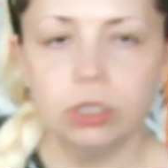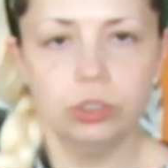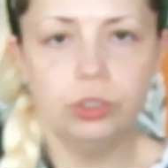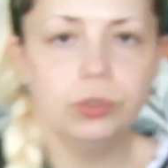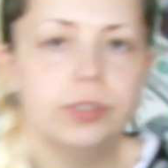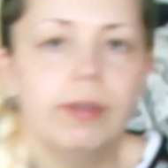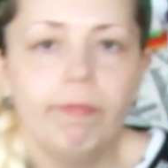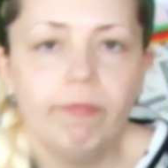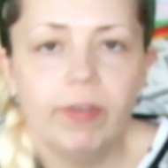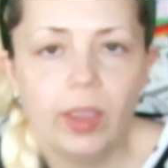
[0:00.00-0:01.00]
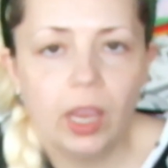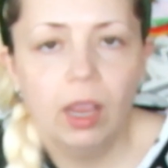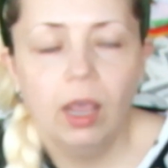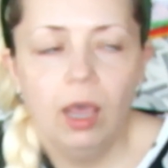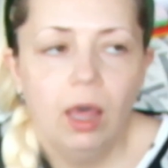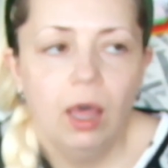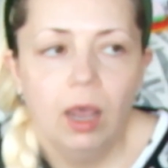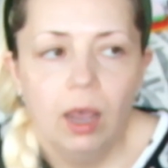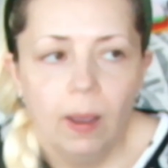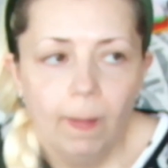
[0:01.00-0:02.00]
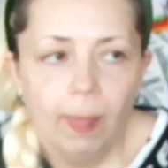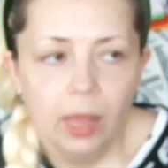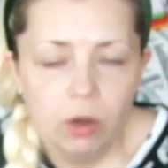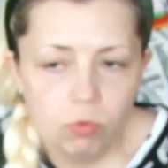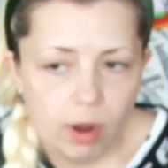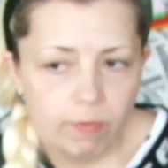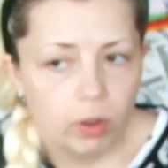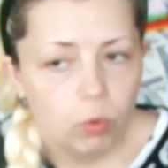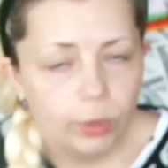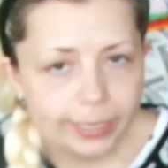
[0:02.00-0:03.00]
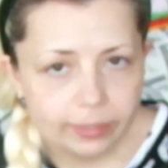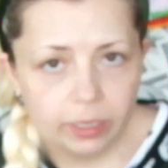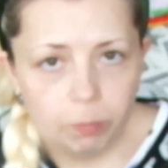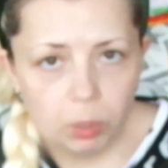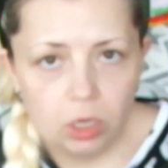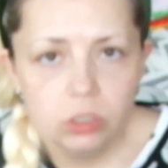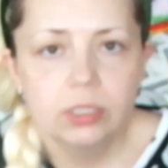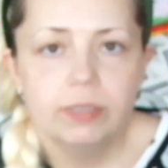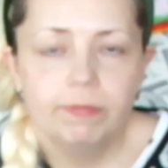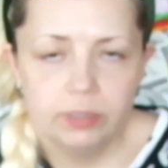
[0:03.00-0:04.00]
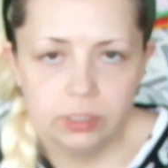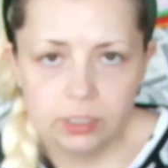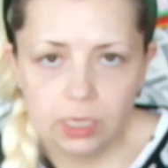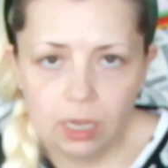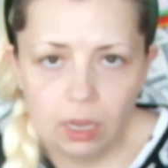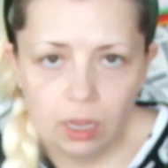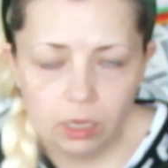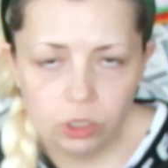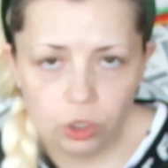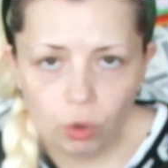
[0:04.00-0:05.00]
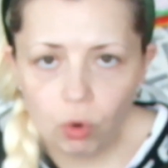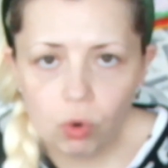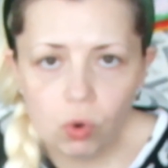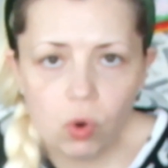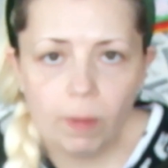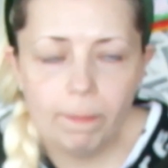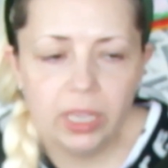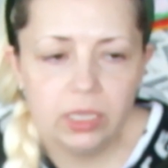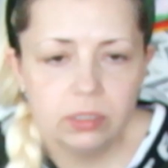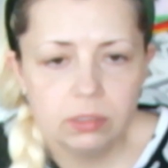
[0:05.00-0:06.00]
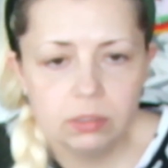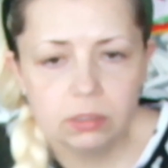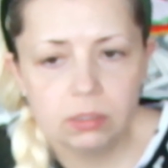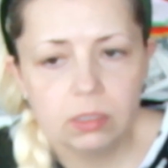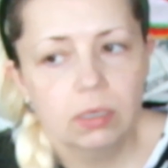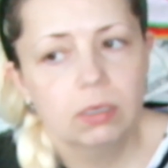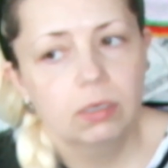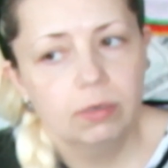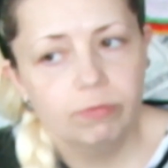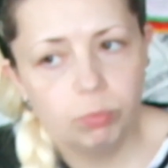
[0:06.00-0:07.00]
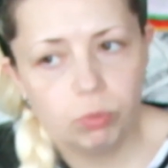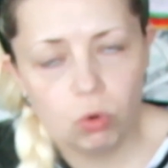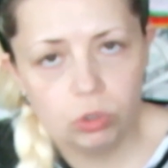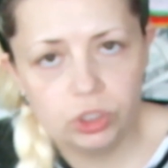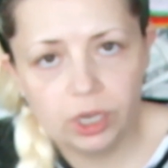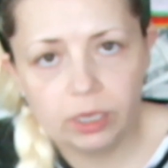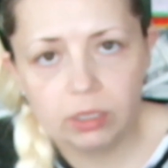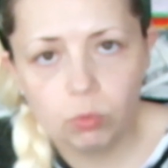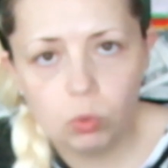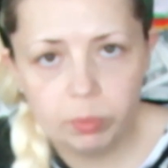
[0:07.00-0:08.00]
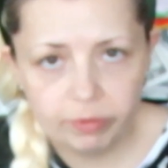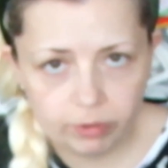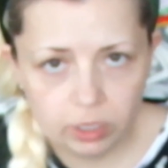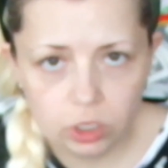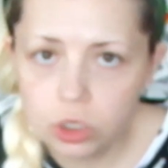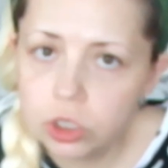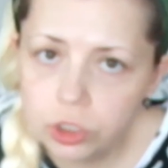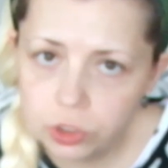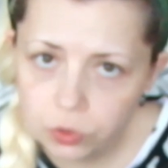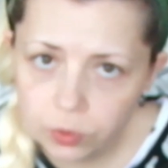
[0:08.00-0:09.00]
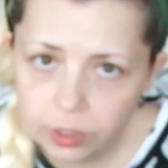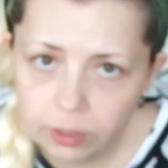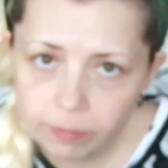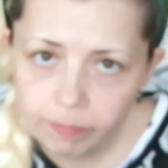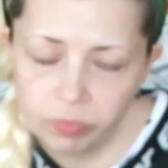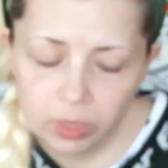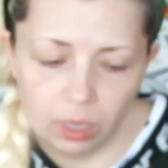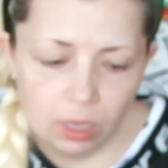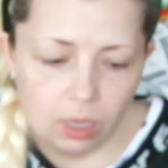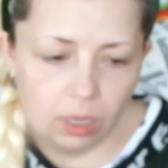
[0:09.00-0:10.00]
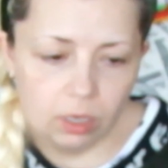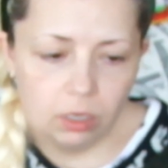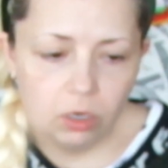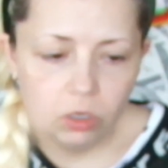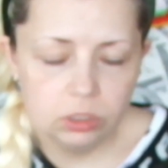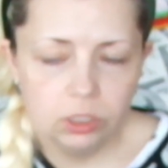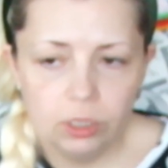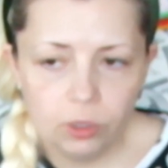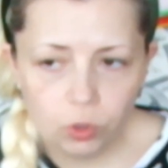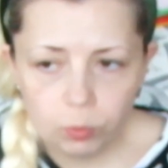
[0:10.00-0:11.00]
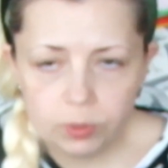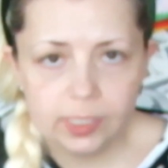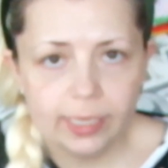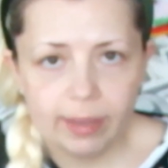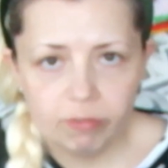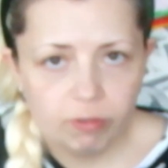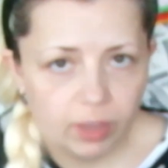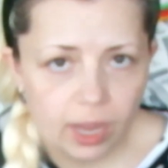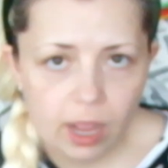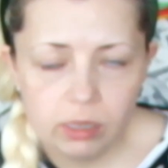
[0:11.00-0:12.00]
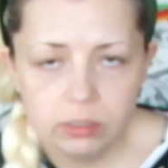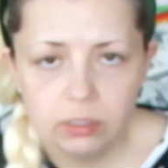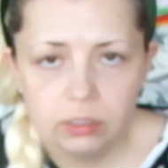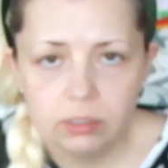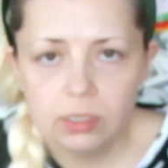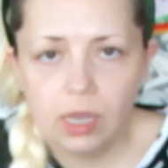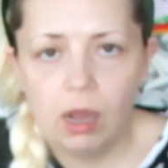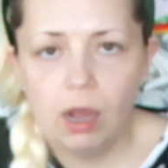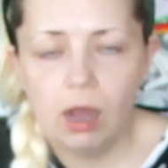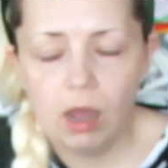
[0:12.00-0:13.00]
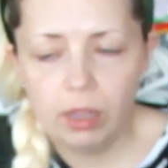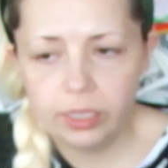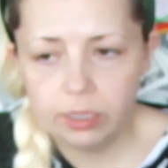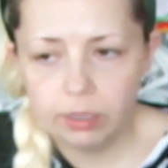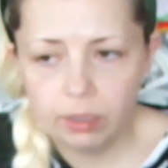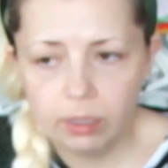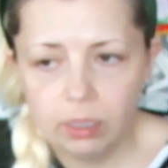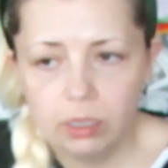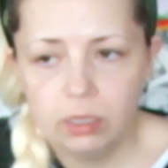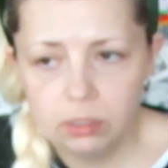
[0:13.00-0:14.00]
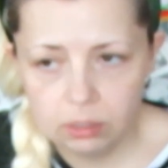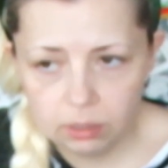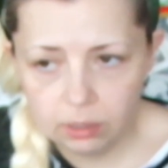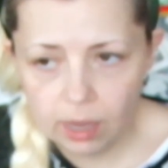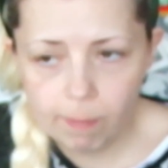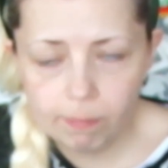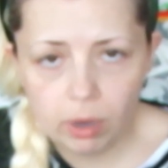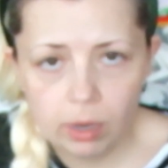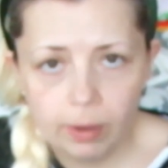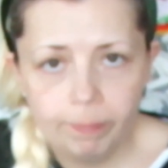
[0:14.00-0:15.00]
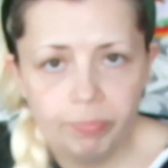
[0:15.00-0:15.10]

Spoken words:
do something rather quickly, because if it's new hook means the project will be finished sooner, because the loops and everything else is higher number,